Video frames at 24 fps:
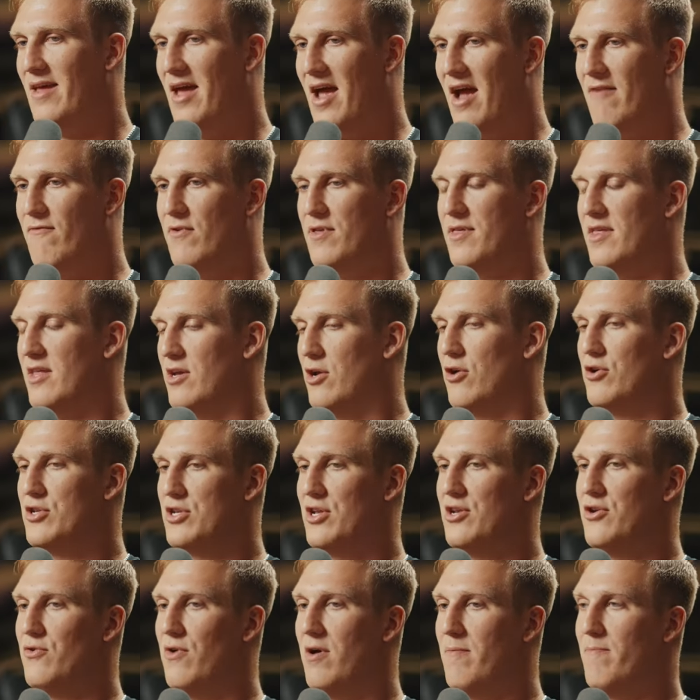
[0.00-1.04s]
everything that goes
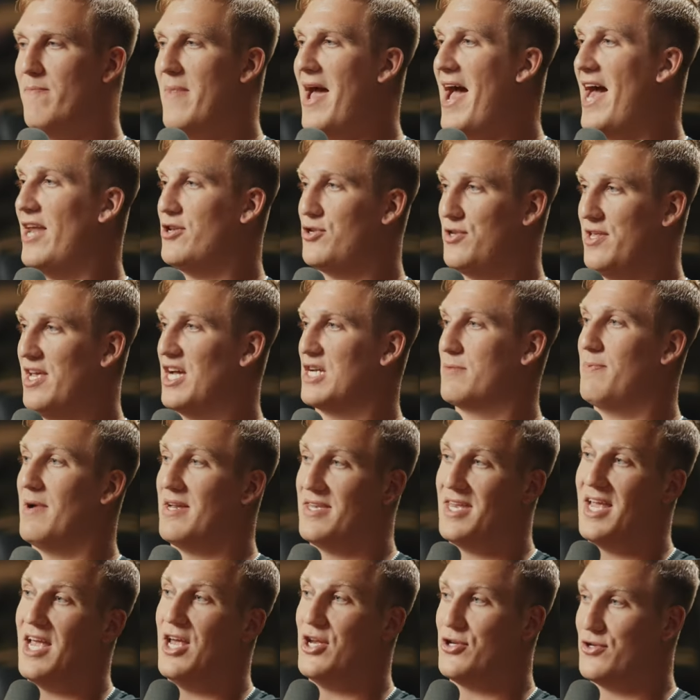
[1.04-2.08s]
into it match the
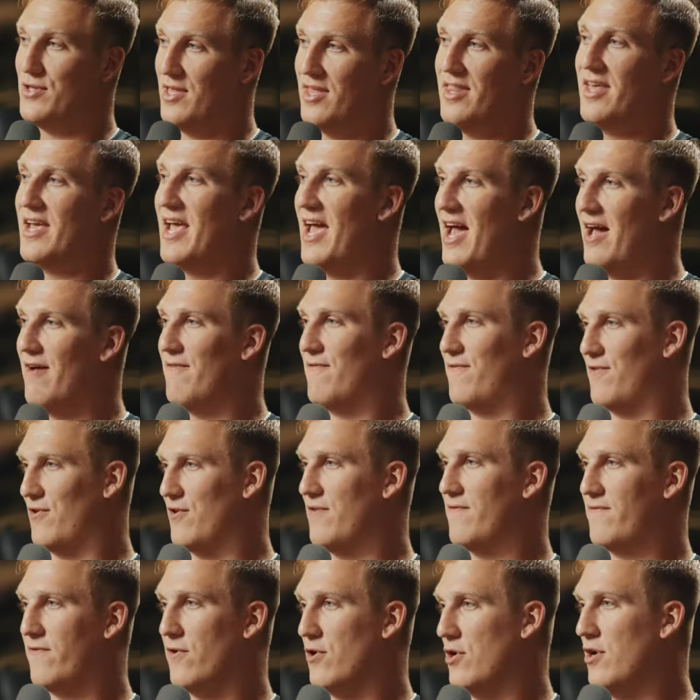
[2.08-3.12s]
expectation that they have
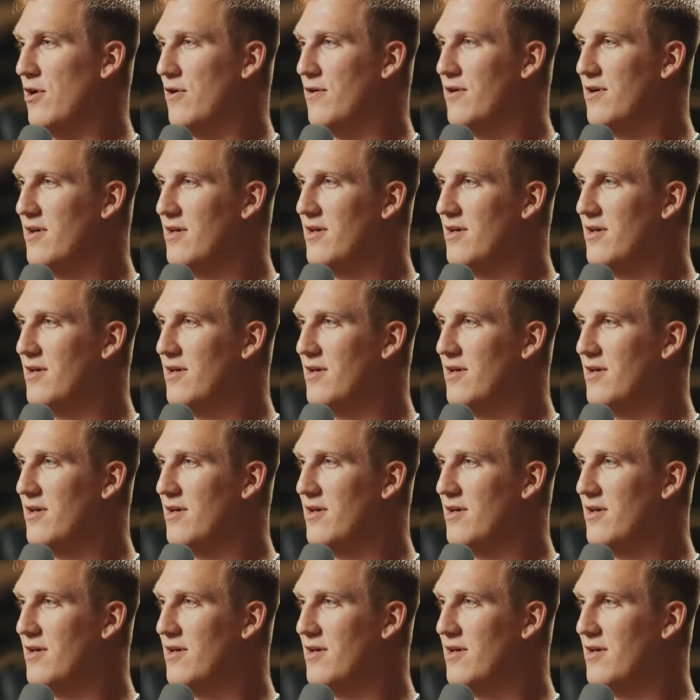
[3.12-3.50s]
for, for you?